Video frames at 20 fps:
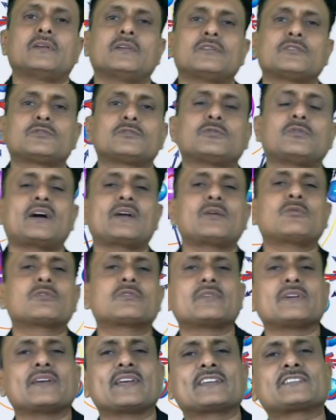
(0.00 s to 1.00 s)
So I want
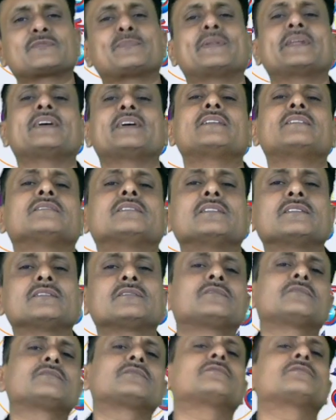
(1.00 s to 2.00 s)
to explain
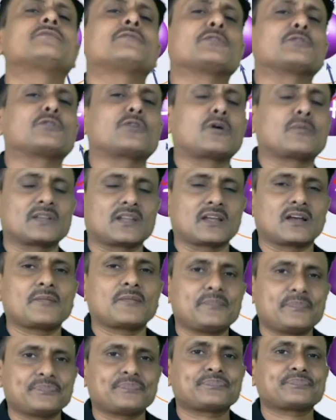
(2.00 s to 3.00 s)
this phenomena
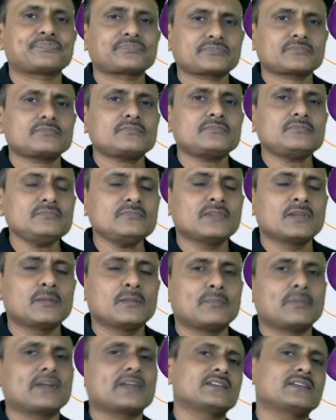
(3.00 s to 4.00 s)

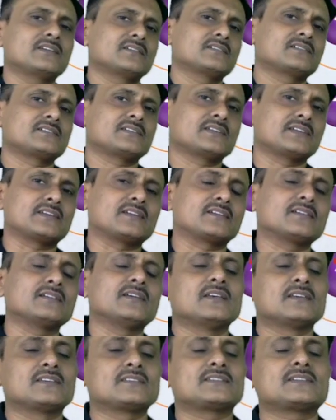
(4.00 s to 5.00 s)
by taking
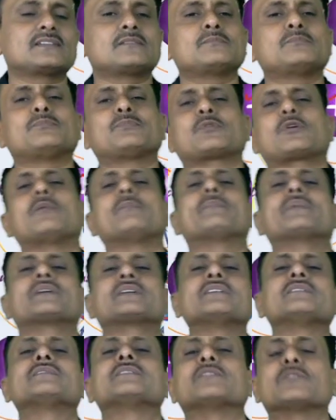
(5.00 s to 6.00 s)
certain
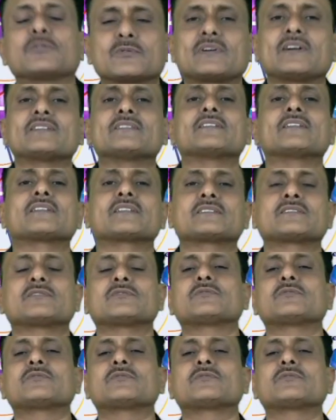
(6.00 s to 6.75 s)
properties into consideration.